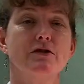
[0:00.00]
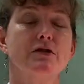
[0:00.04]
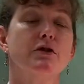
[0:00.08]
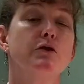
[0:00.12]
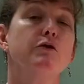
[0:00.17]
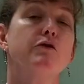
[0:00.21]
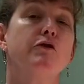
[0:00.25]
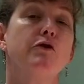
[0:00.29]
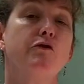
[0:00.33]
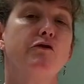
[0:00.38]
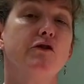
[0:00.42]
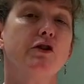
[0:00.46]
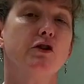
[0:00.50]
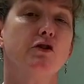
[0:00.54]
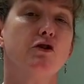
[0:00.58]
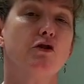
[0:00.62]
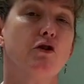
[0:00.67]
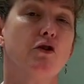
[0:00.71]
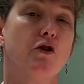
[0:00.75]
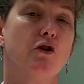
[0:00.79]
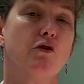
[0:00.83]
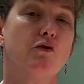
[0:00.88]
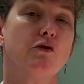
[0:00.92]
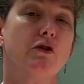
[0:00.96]
So if you feel
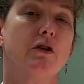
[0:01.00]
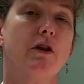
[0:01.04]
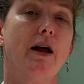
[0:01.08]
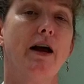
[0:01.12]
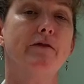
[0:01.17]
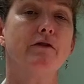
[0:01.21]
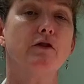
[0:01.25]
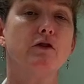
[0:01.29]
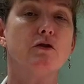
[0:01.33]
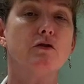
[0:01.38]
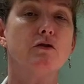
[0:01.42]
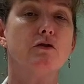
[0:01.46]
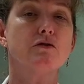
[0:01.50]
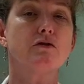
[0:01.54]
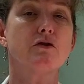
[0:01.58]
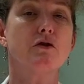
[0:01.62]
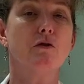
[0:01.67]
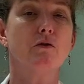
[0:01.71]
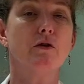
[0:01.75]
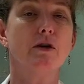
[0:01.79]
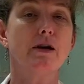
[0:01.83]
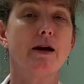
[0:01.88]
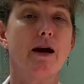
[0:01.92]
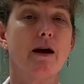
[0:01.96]
your own clavicles
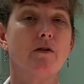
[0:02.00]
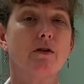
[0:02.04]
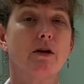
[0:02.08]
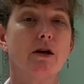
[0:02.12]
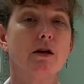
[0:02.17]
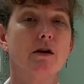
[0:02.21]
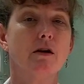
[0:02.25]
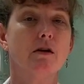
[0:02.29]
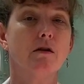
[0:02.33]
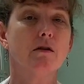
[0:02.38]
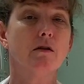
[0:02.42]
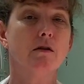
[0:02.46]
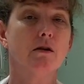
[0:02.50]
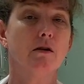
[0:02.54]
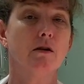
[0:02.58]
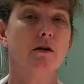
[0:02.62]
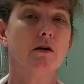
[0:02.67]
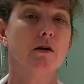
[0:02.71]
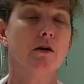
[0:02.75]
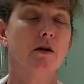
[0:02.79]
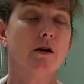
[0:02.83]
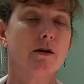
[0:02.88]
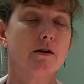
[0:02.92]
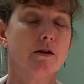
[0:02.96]
going out here,
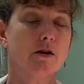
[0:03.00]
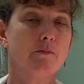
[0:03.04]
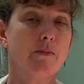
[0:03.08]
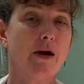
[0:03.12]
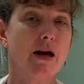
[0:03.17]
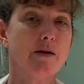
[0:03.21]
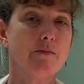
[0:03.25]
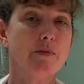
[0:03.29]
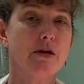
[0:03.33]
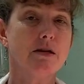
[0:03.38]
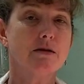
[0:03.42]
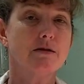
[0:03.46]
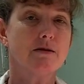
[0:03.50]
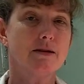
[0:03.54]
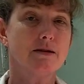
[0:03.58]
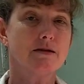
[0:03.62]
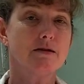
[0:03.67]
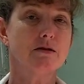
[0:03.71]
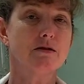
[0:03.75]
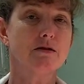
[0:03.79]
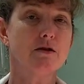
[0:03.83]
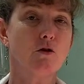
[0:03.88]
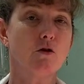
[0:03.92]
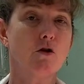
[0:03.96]
the babies, this
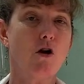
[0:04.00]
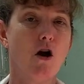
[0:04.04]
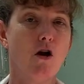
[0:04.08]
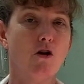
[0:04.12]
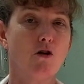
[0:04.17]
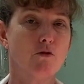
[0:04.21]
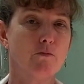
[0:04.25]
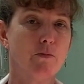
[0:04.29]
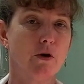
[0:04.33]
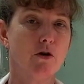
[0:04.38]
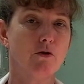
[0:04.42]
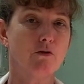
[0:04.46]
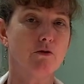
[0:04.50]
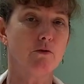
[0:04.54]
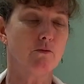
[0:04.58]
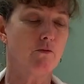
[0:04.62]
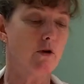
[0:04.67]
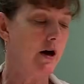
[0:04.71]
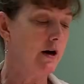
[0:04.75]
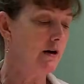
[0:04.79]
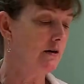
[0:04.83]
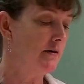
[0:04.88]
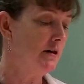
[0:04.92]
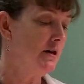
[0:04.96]
is their collarbone,
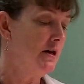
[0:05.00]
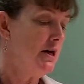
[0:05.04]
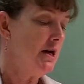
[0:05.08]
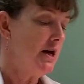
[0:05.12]
right?